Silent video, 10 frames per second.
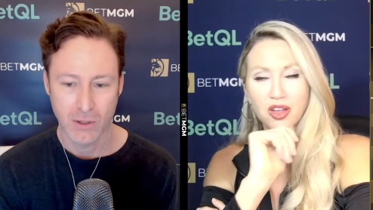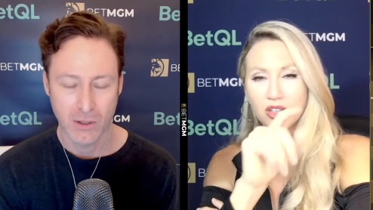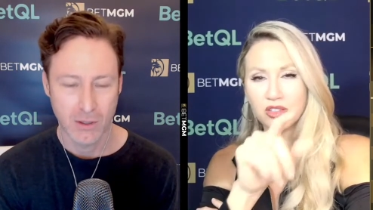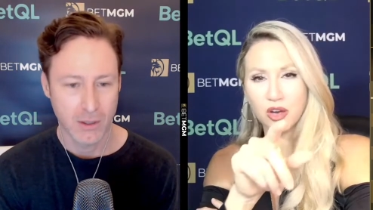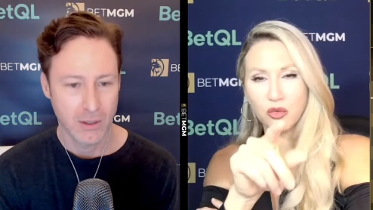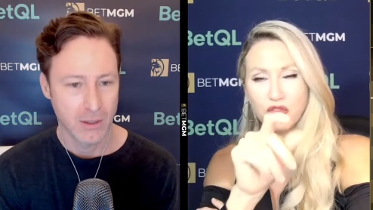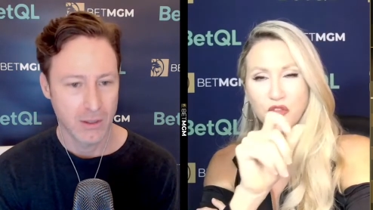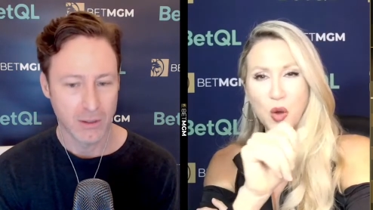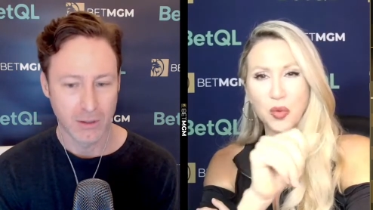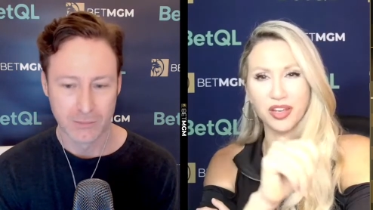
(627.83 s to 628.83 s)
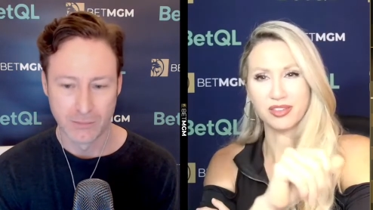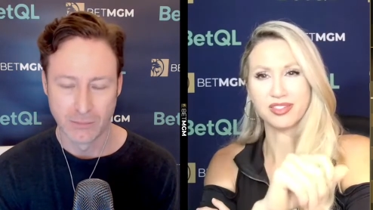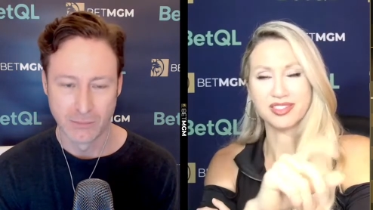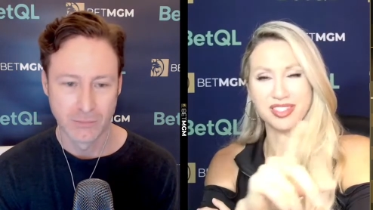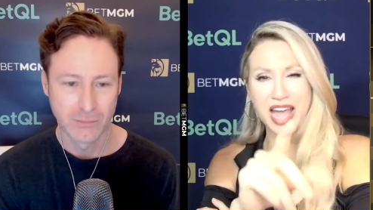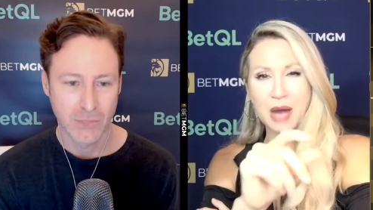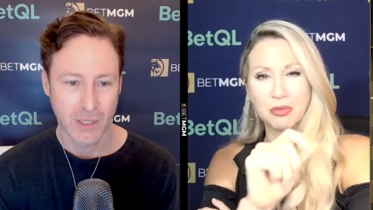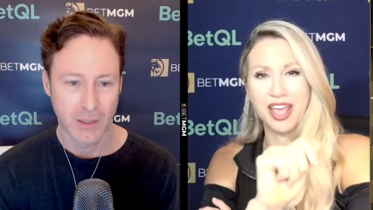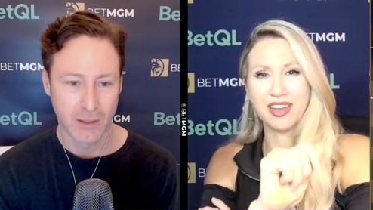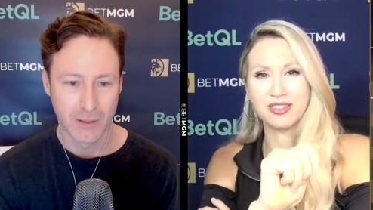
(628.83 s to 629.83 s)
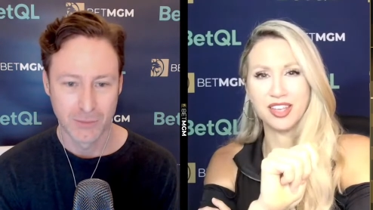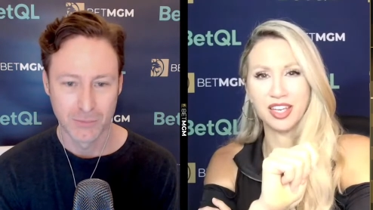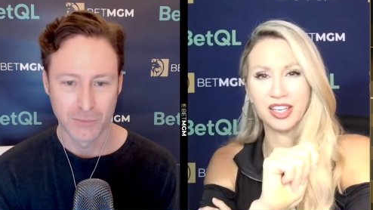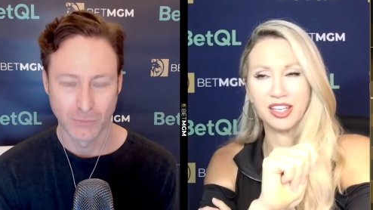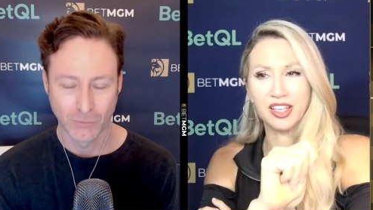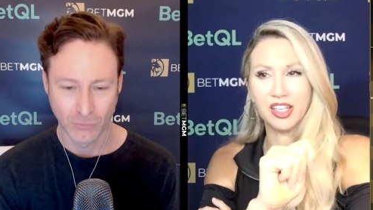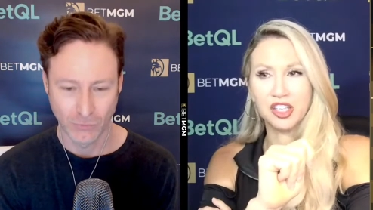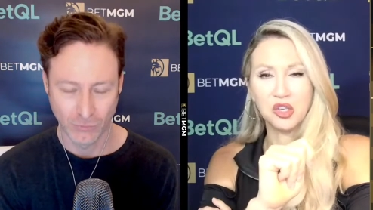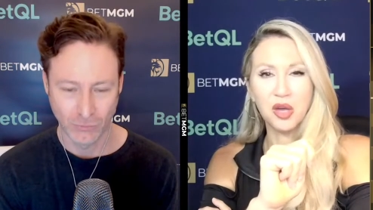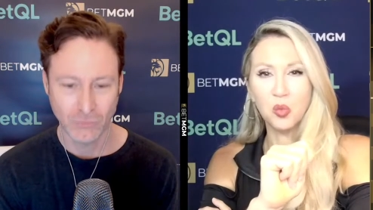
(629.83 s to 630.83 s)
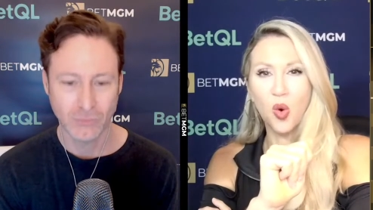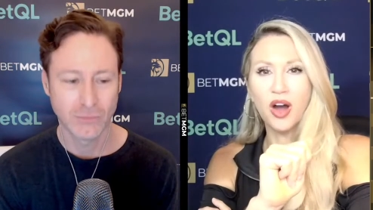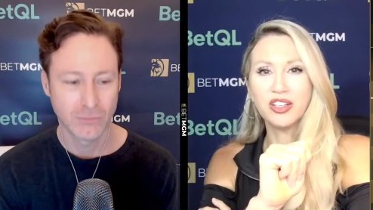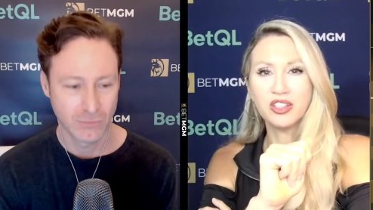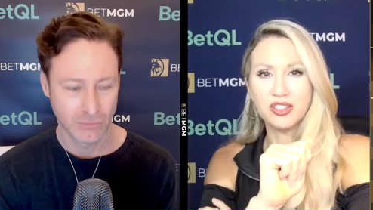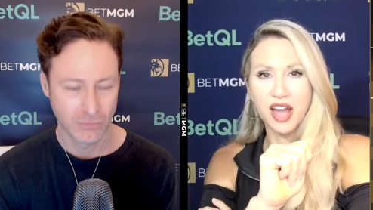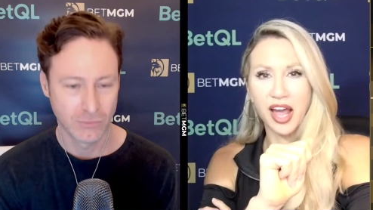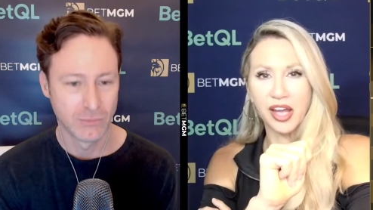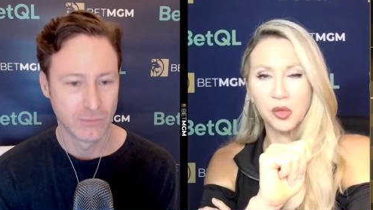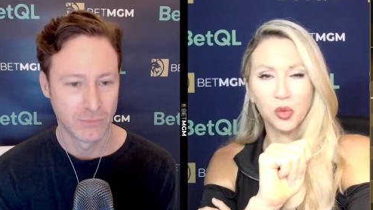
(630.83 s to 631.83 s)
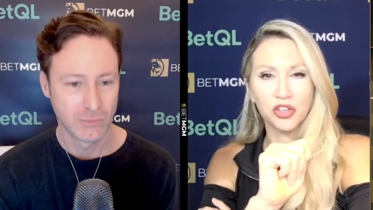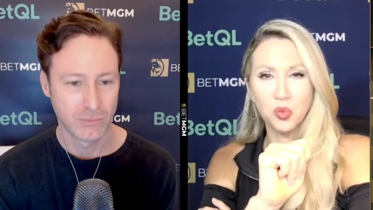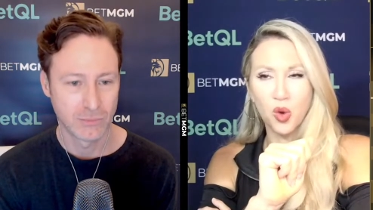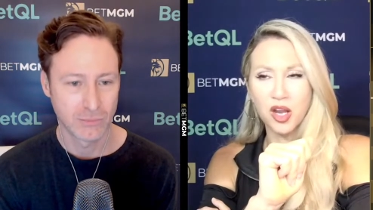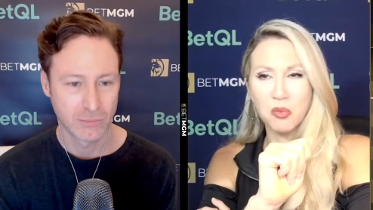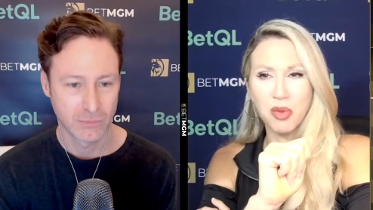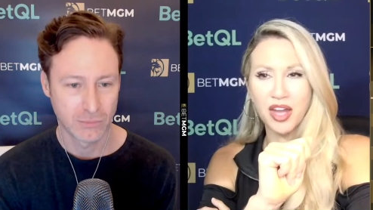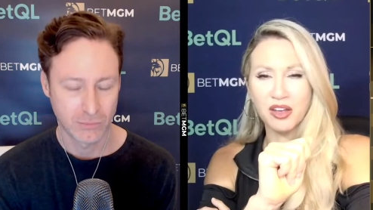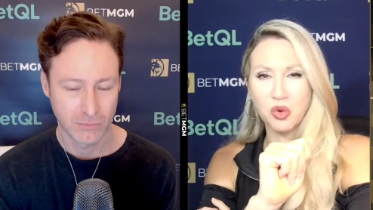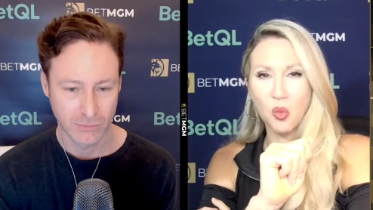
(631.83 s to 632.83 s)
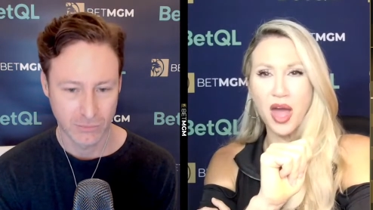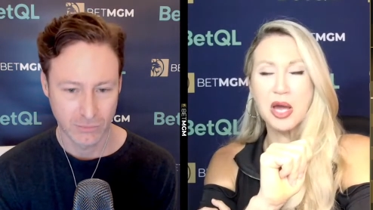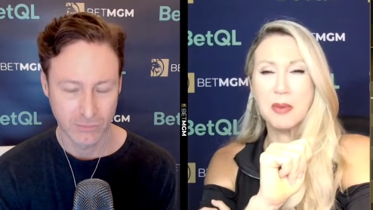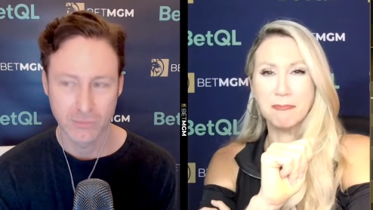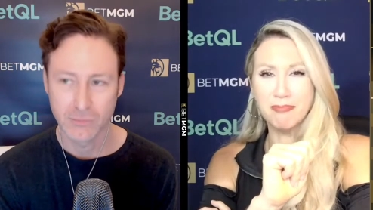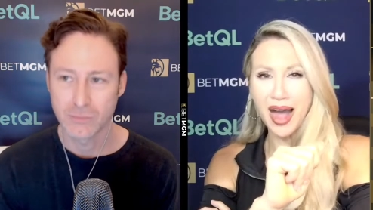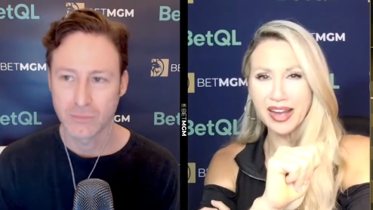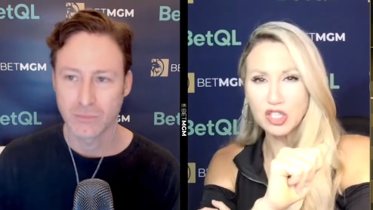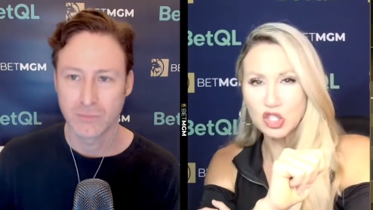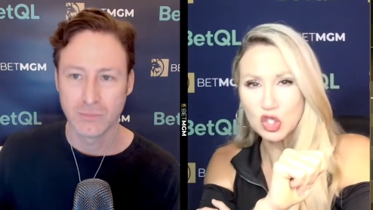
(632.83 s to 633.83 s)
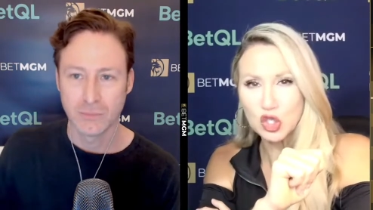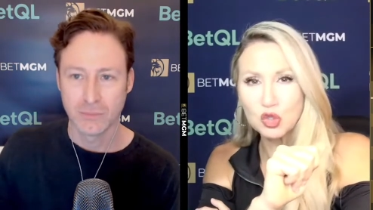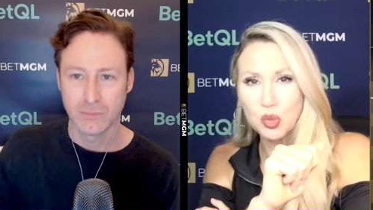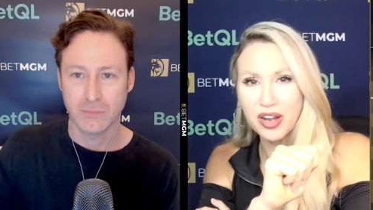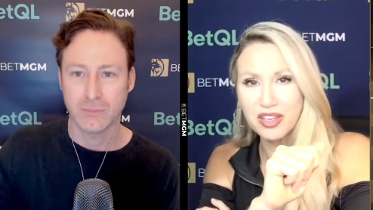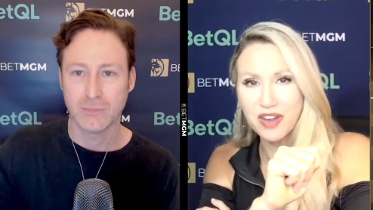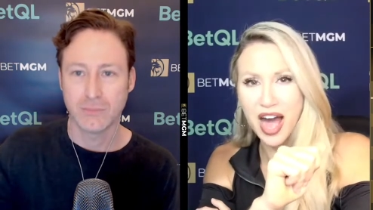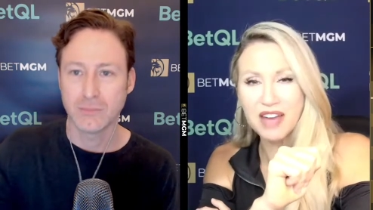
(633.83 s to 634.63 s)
Speaker 1: So focus, stop dancing. You had mm-hmm. one good night where you won a bet of what minus 225